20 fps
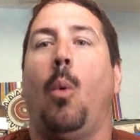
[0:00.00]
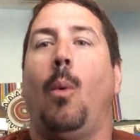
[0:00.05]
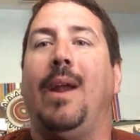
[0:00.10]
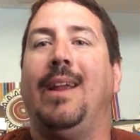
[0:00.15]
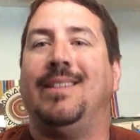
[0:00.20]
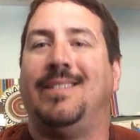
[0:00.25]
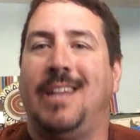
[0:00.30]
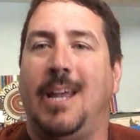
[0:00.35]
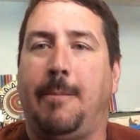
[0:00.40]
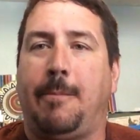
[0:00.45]

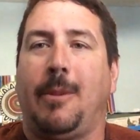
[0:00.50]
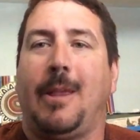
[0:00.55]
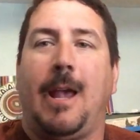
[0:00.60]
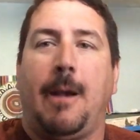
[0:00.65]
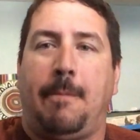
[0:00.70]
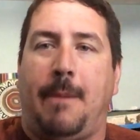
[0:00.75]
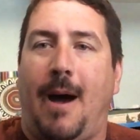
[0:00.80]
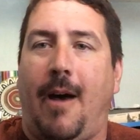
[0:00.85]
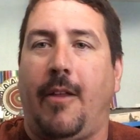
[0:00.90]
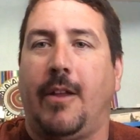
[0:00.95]
We
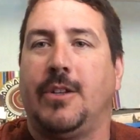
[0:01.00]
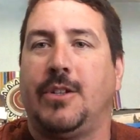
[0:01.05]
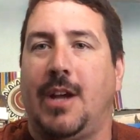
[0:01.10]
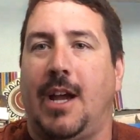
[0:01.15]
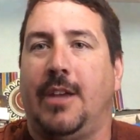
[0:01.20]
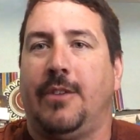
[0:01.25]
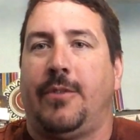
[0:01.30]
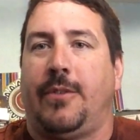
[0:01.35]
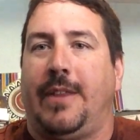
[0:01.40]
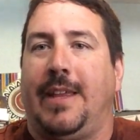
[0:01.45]
deeply
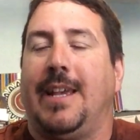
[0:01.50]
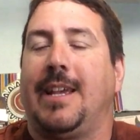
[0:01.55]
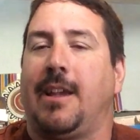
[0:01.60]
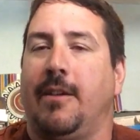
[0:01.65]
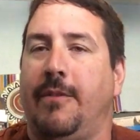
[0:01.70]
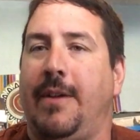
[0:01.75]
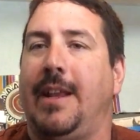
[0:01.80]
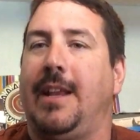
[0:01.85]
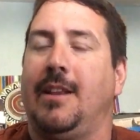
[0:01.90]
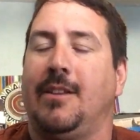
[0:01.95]
apologize for the
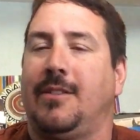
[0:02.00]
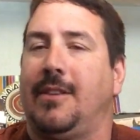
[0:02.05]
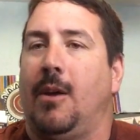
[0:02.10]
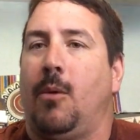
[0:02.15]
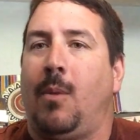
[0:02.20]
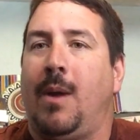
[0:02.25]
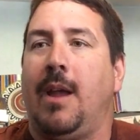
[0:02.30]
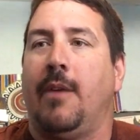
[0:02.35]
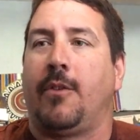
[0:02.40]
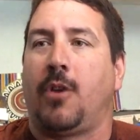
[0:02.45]
inconvenience
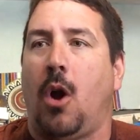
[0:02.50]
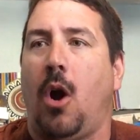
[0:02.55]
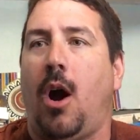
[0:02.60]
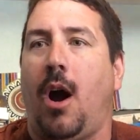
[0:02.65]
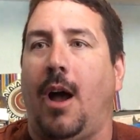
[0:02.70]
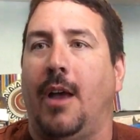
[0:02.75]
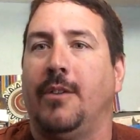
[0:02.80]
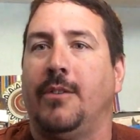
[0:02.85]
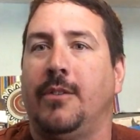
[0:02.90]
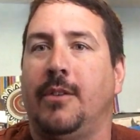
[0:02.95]
that we have
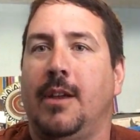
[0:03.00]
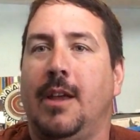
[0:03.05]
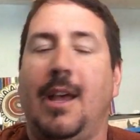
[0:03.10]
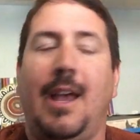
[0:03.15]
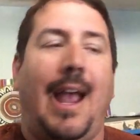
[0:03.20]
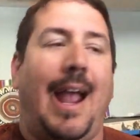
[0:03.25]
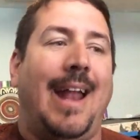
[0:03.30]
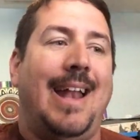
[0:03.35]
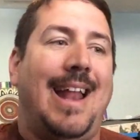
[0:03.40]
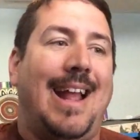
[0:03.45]
caused,
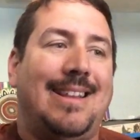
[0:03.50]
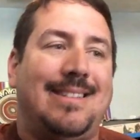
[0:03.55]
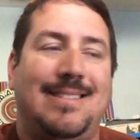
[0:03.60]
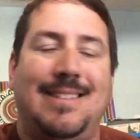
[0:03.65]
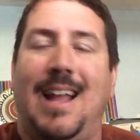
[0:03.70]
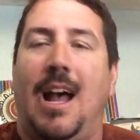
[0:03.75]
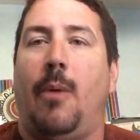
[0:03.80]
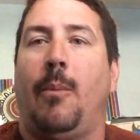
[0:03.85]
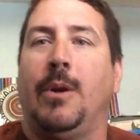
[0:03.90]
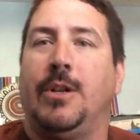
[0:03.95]
and
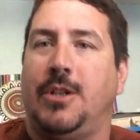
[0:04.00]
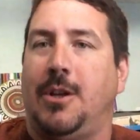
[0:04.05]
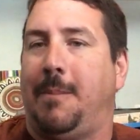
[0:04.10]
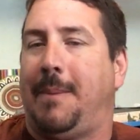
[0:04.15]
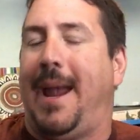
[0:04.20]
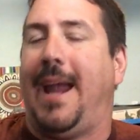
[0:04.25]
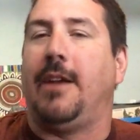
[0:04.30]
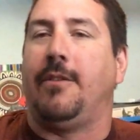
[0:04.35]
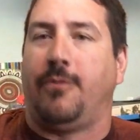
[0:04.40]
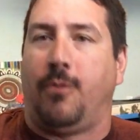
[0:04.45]
that's not what you
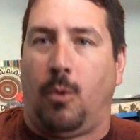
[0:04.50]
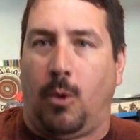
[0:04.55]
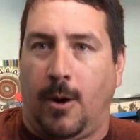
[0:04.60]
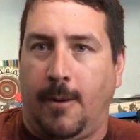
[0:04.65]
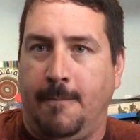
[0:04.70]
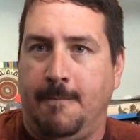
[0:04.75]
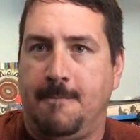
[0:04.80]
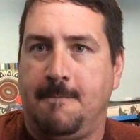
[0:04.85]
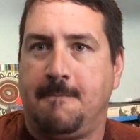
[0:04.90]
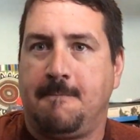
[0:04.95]
paid for.